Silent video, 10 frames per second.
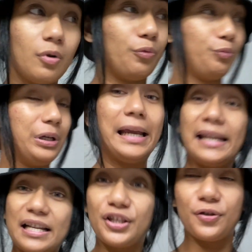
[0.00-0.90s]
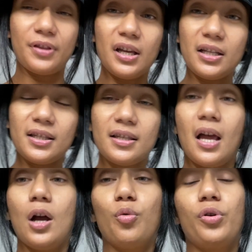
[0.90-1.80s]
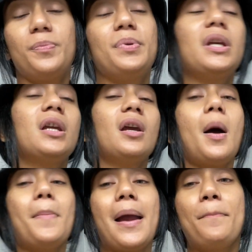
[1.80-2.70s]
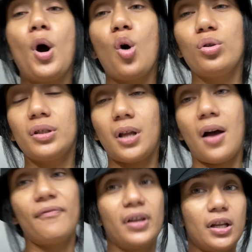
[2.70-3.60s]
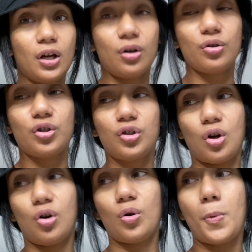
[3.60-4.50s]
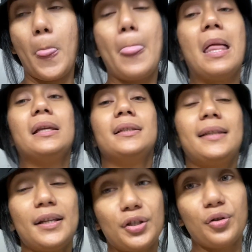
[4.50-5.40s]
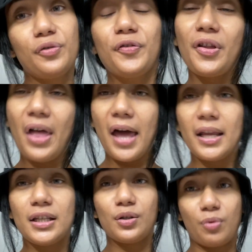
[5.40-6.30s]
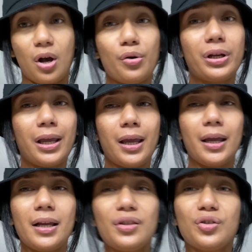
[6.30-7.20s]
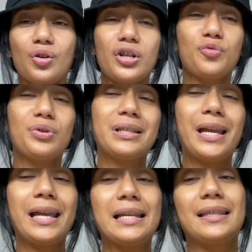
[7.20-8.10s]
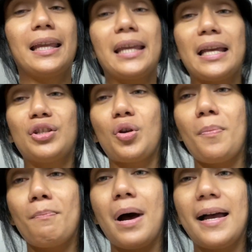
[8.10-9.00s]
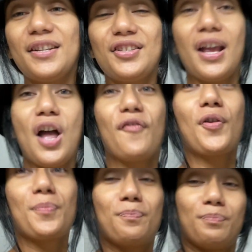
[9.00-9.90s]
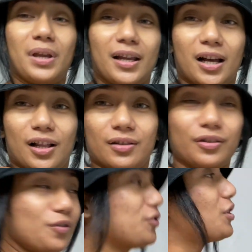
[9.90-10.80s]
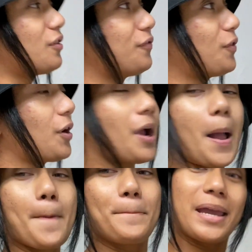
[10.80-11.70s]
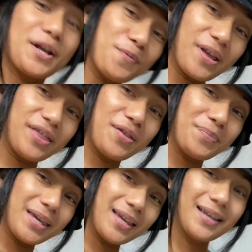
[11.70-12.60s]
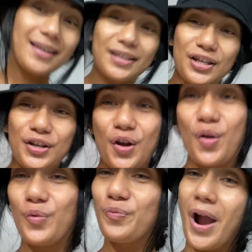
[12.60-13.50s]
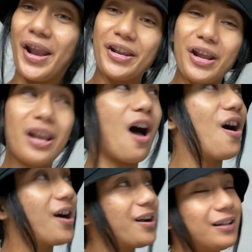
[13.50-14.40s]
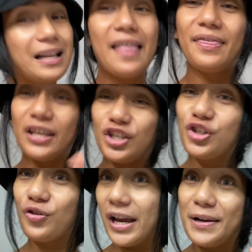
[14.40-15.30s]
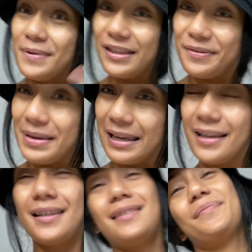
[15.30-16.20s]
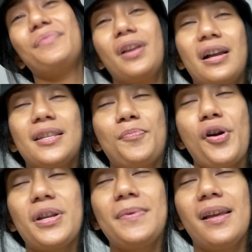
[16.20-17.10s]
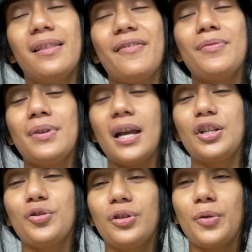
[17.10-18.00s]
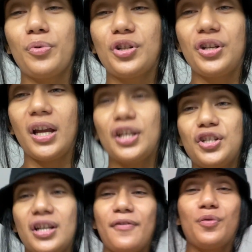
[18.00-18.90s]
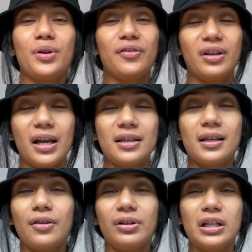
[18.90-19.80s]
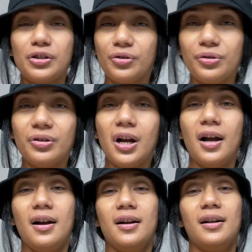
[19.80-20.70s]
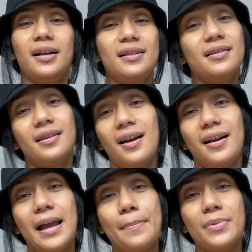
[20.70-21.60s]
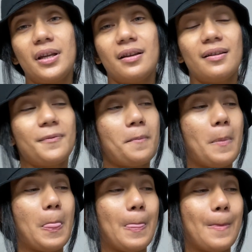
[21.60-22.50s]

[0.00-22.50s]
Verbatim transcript: relating to this would be my post-op video. So stay tuned for that as well, okay? So I just want to tell you guys thank you guys so much for being, you know, for being with me and, you know, riding along this train with me, supporting me and loving me. I truly appreciate each and every one of you guys. I really do. And yeah, I mean,